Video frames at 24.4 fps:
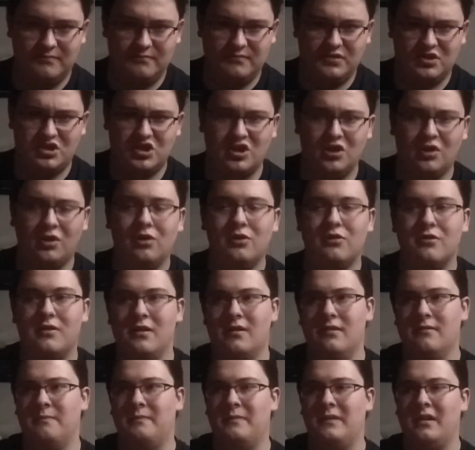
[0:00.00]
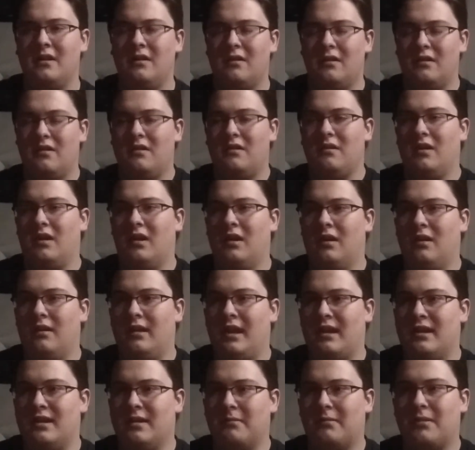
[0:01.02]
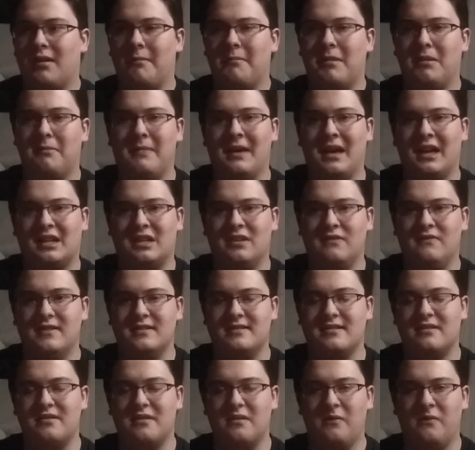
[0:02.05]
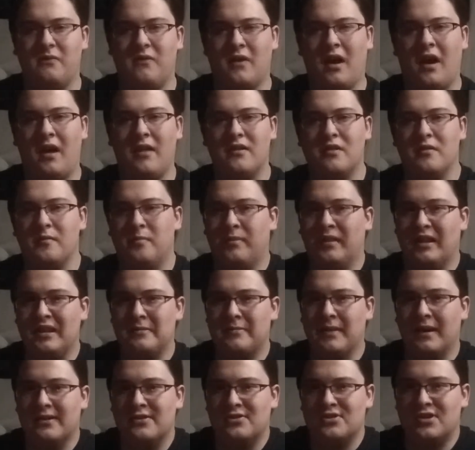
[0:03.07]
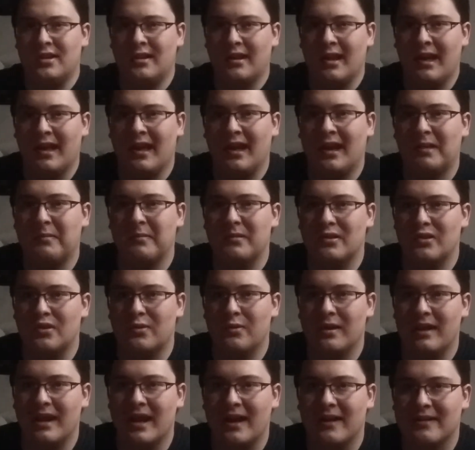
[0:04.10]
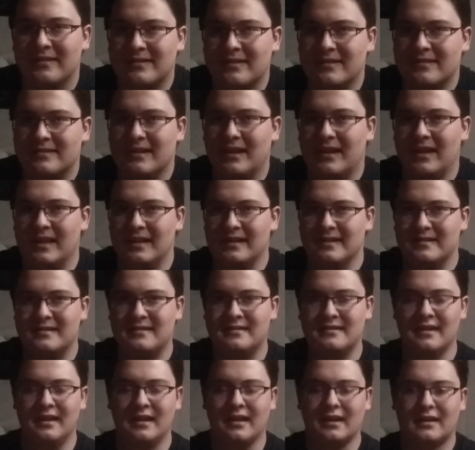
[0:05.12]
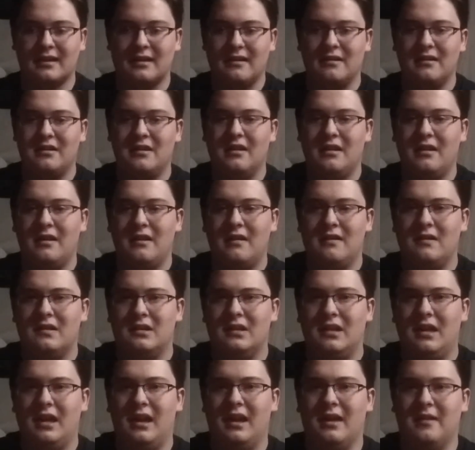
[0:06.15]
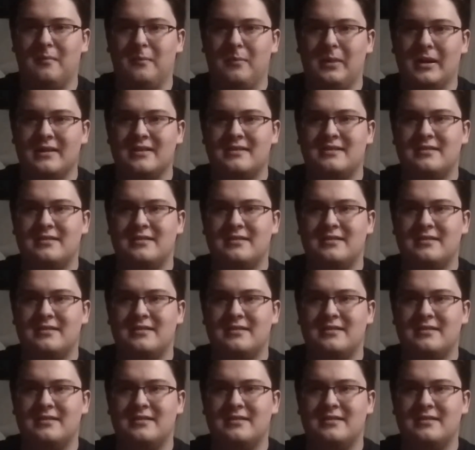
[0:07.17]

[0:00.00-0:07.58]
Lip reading: children end up coming back to visit their father, played by Gene Hackman, who announces that he's sick. And Ben